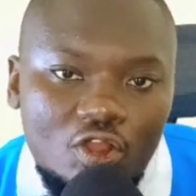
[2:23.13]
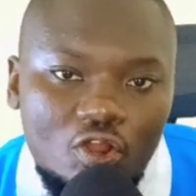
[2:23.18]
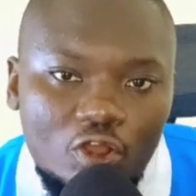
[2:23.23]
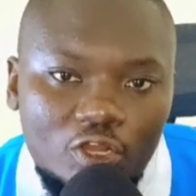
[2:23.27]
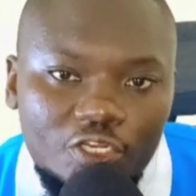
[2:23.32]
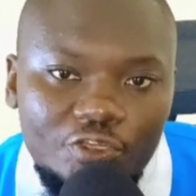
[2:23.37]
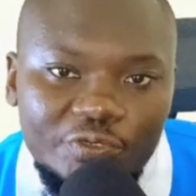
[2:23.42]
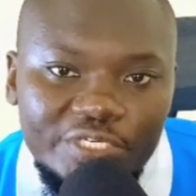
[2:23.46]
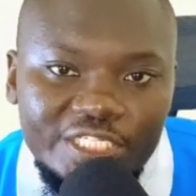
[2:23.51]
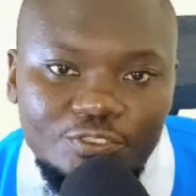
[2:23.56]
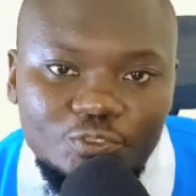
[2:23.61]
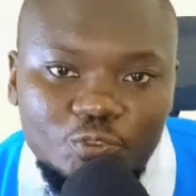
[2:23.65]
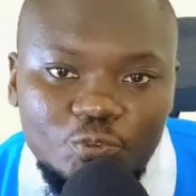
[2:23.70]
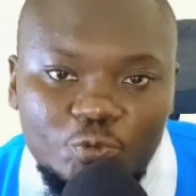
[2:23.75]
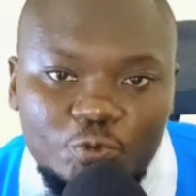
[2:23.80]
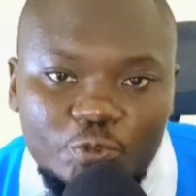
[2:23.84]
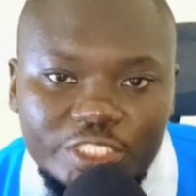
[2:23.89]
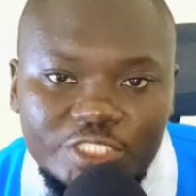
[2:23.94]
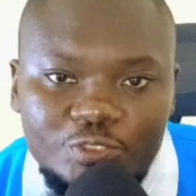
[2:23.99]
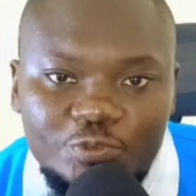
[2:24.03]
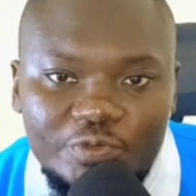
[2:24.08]
All you need to
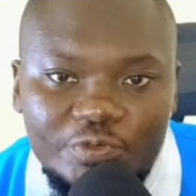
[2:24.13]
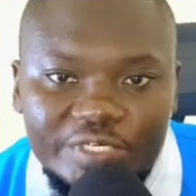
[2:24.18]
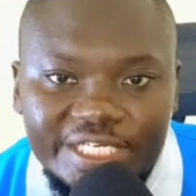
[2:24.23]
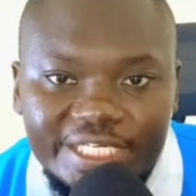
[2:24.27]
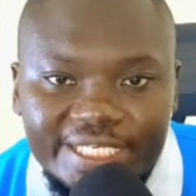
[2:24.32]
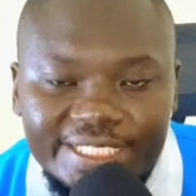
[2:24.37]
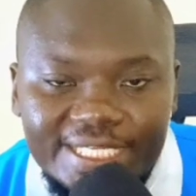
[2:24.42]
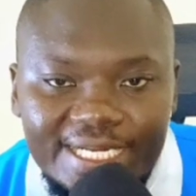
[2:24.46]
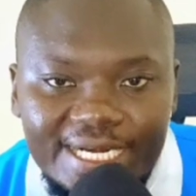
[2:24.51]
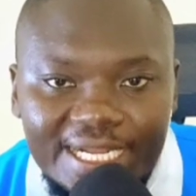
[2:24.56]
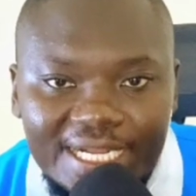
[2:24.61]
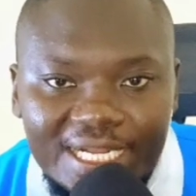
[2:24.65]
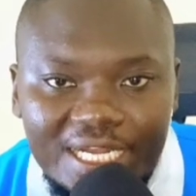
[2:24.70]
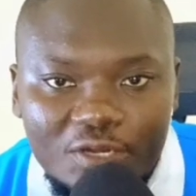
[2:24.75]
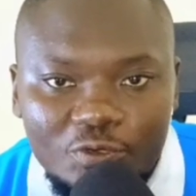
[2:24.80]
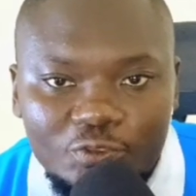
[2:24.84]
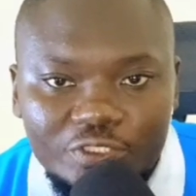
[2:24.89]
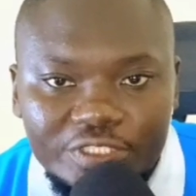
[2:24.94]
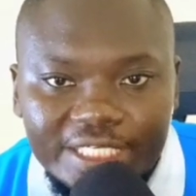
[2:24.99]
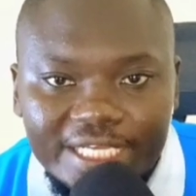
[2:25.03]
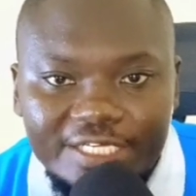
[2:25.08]
do is to create an
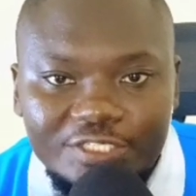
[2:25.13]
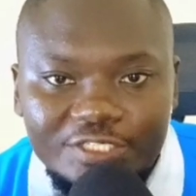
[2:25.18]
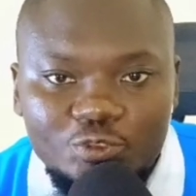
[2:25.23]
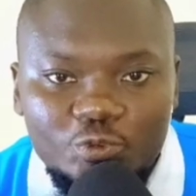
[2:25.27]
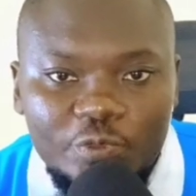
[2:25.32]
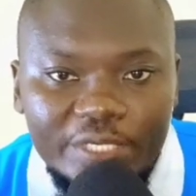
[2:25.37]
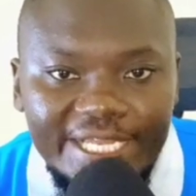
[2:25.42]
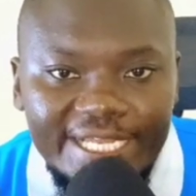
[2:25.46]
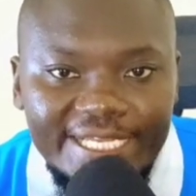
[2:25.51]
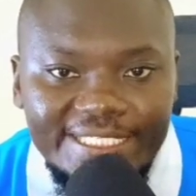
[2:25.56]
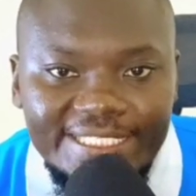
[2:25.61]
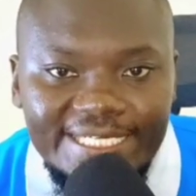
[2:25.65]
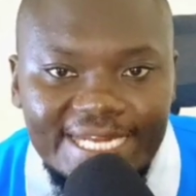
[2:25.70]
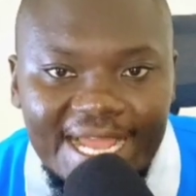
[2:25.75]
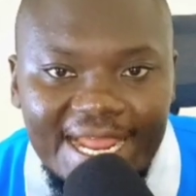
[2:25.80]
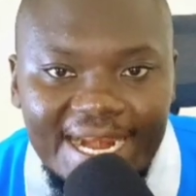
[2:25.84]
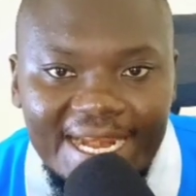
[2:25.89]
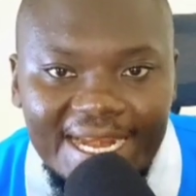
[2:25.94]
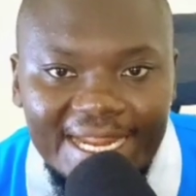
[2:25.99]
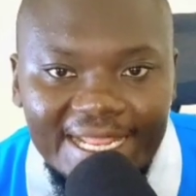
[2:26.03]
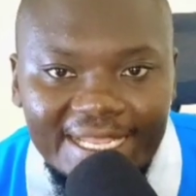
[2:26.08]
account and to get
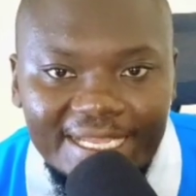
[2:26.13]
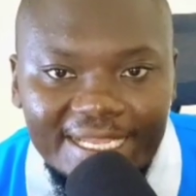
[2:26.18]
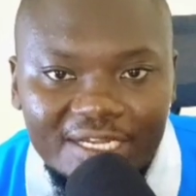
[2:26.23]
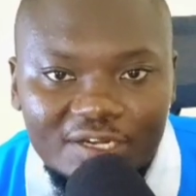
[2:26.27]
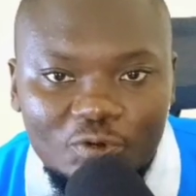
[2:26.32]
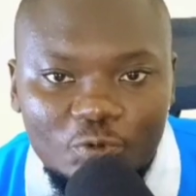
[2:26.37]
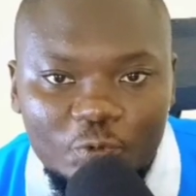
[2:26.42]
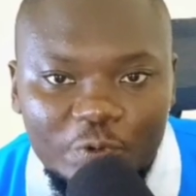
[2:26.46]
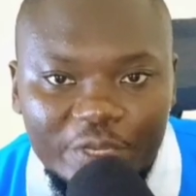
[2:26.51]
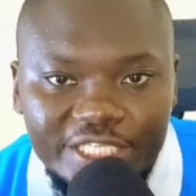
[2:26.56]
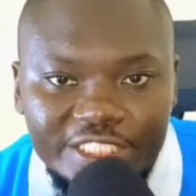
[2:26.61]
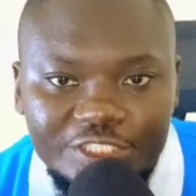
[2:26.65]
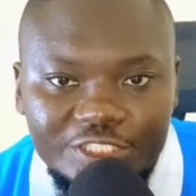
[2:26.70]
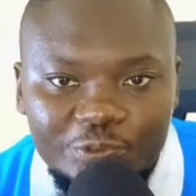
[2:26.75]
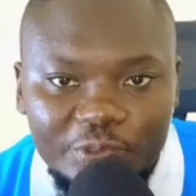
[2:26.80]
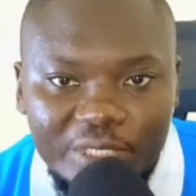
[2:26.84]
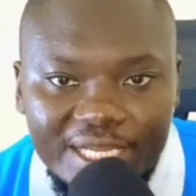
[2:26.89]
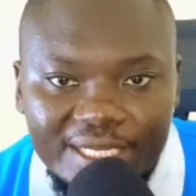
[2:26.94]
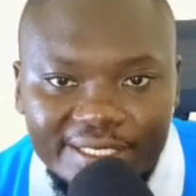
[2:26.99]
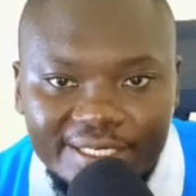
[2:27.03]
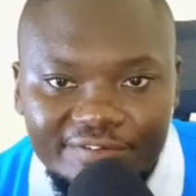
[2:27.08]
a link which you
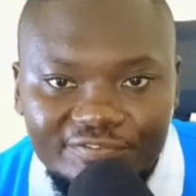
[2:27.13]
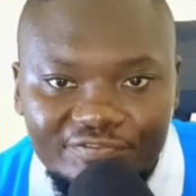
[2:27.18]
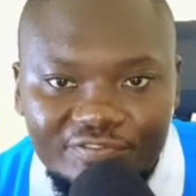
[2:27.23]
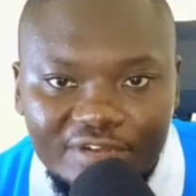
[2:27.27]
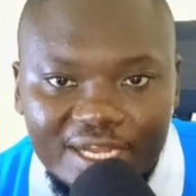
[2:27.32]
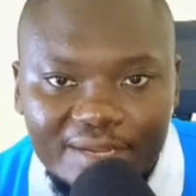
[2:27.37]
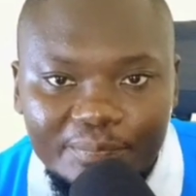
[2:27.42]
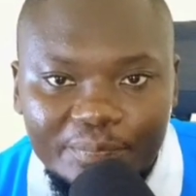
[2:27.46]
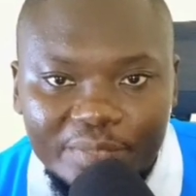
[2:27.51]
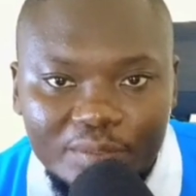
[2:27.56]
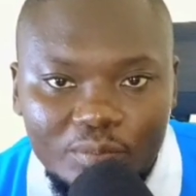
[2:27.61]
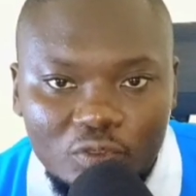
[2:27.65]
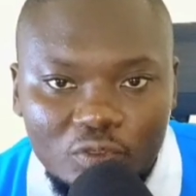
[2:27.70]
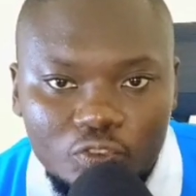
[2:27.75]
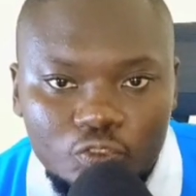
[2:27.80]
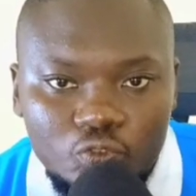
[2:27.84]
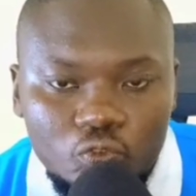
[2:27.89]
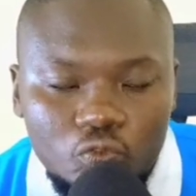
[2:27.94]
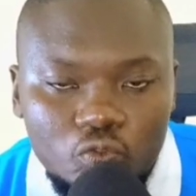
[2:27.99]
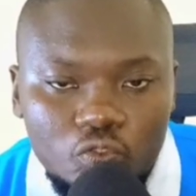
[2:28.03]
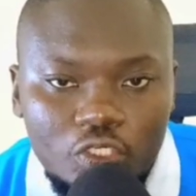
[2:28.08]
can refer people
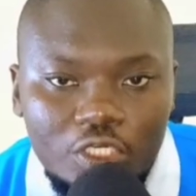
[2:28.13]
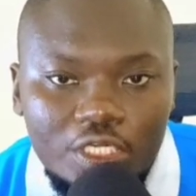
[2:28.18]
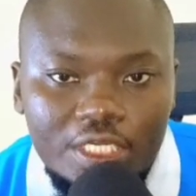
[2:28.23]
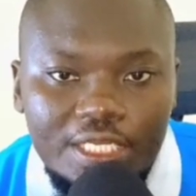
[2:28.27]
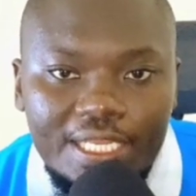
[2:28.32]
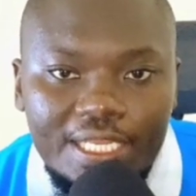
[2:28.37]
to.